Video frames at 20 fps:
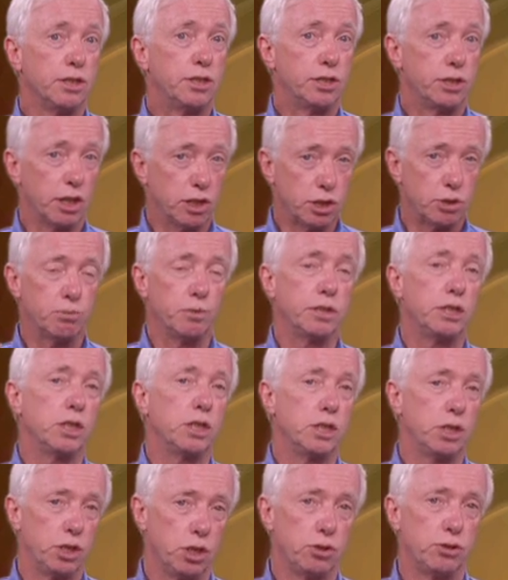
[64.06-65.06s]
just when you
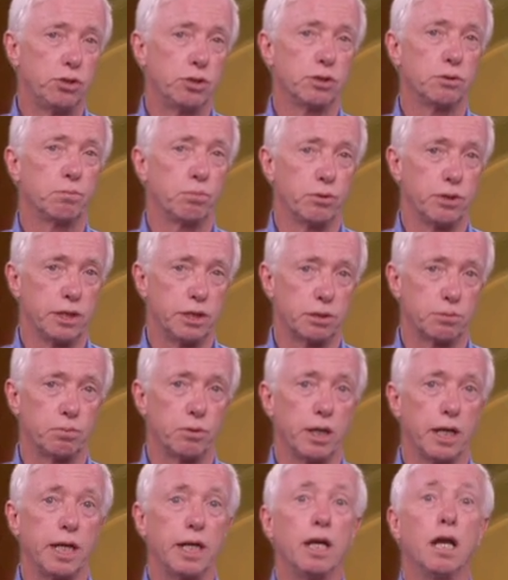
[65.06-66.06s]
use your
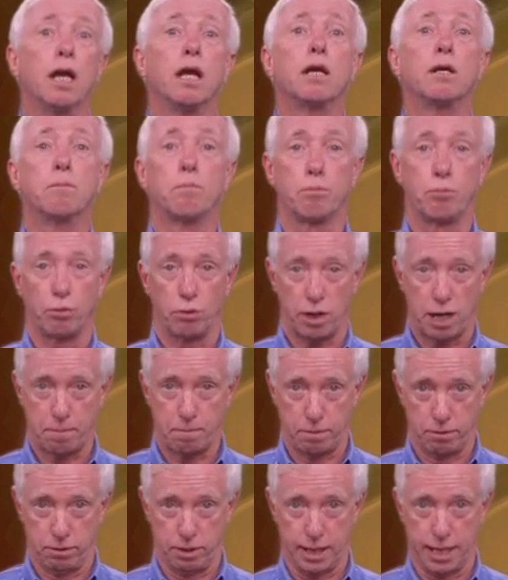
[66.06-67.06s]
pre-spray
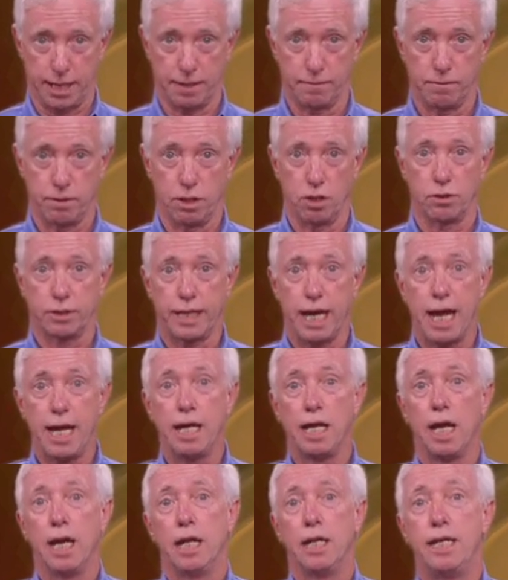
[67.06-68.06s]
properly,
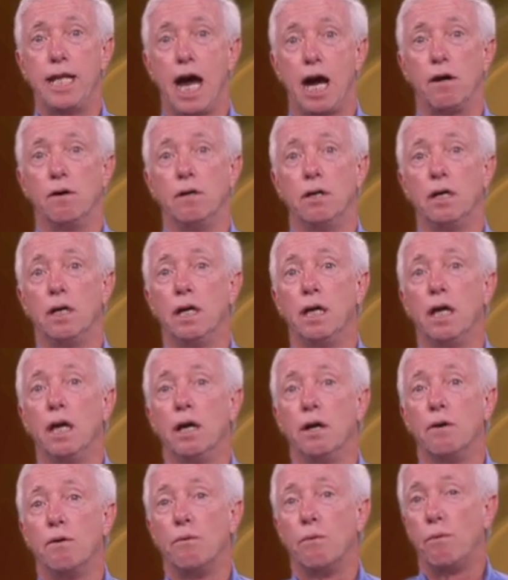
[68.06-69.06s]
okay? Now,
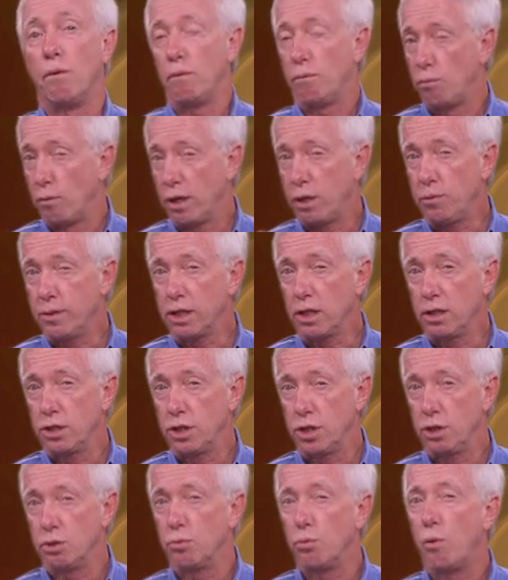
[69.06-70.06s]
what are we going to
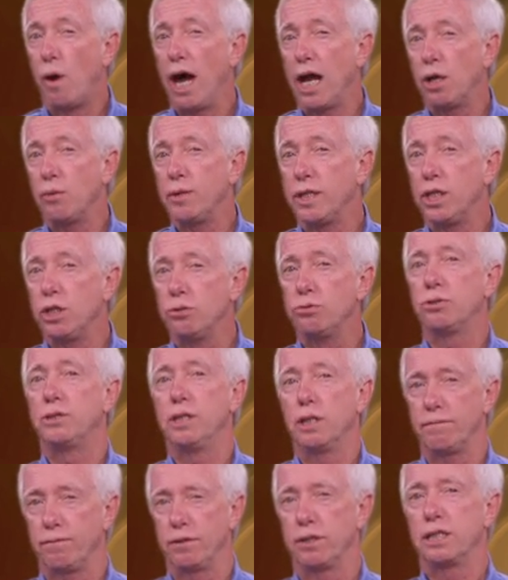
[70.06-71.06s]
do? Why do we use
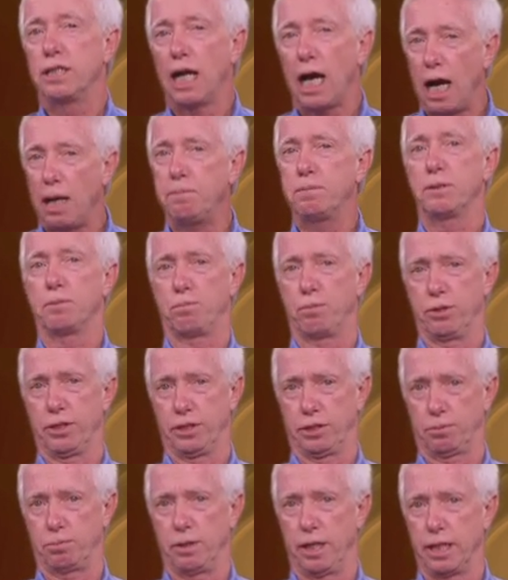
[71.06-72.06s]
different types of
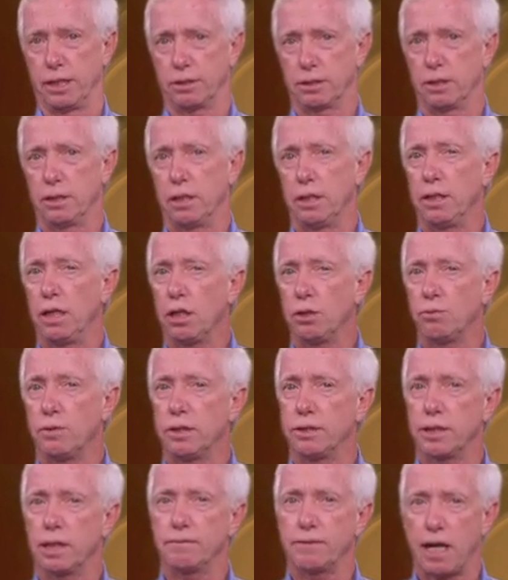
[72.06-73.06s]
pre-sprays? In other
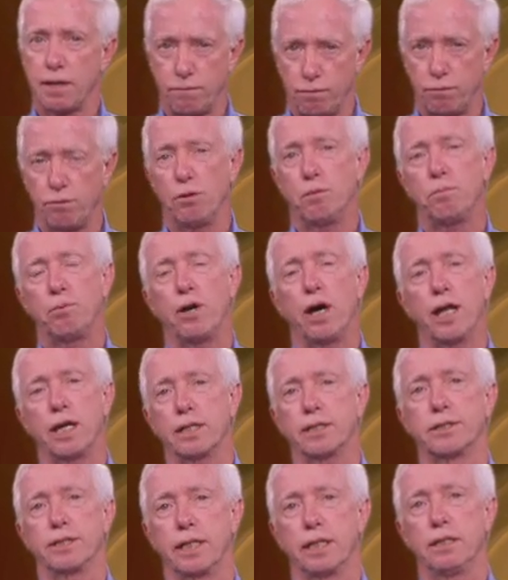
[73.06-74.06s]
words, I've got 4
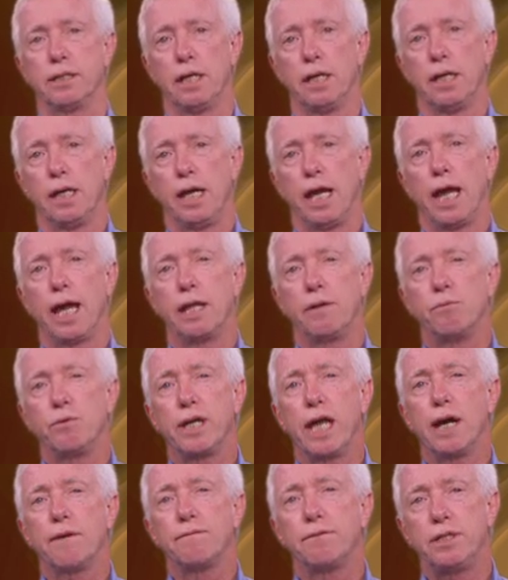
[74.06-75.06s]
products here, and
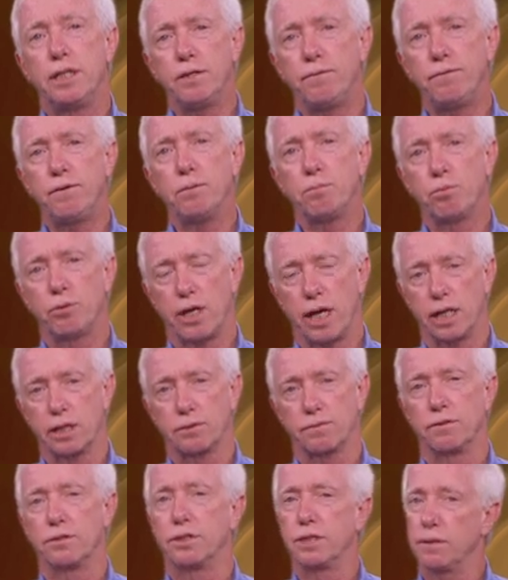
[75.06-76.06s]
we have different
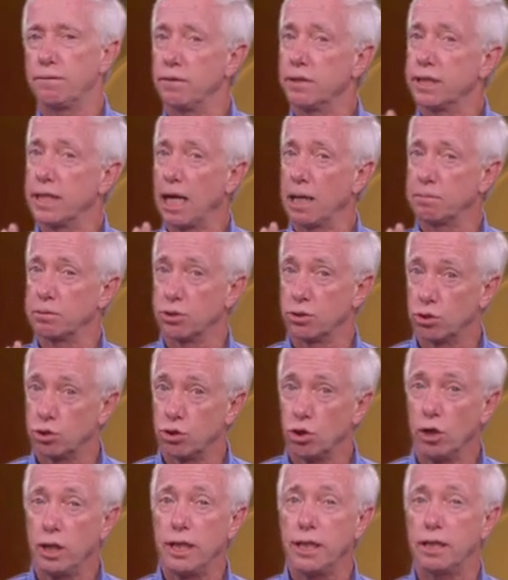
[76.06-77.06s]
products for different types of
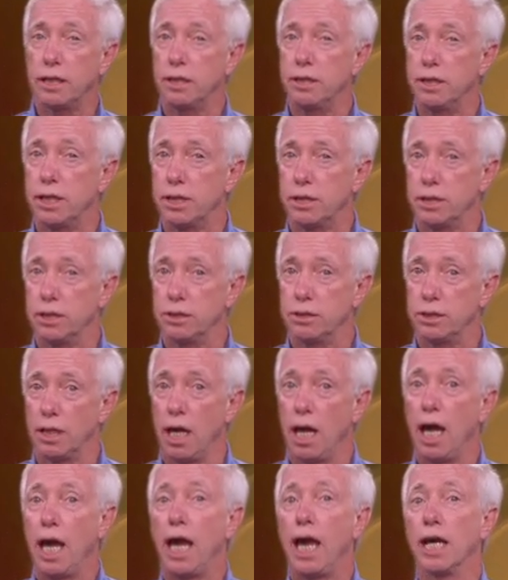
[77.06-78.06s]
soiling conditions
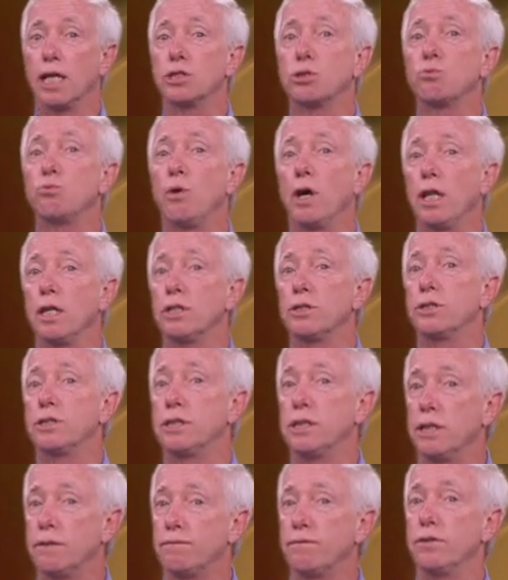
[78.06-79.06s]
as well as
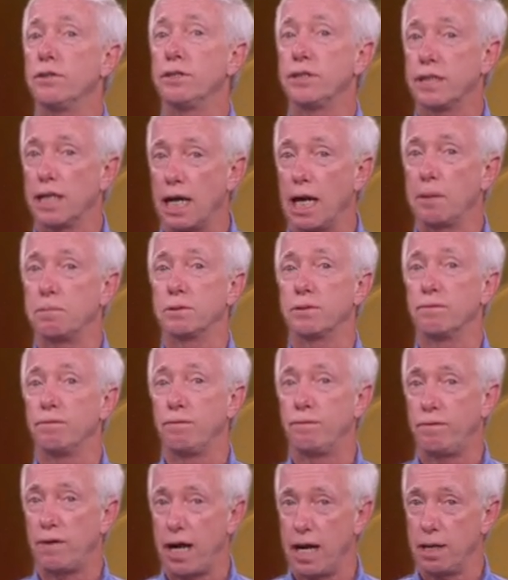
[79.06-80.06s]
different types of
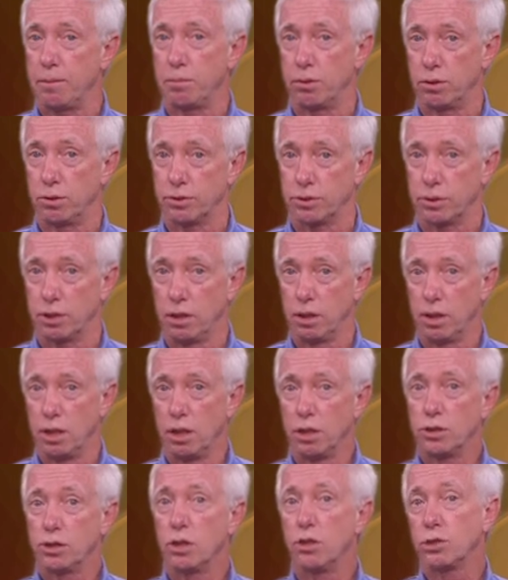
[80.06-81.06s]
fibers.
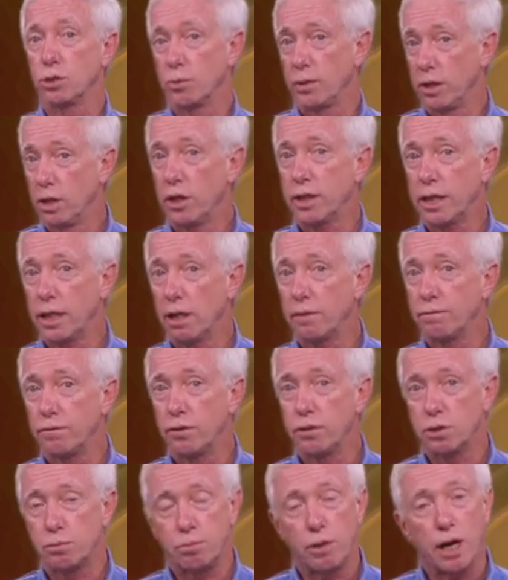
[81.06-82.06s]
So as we look at our first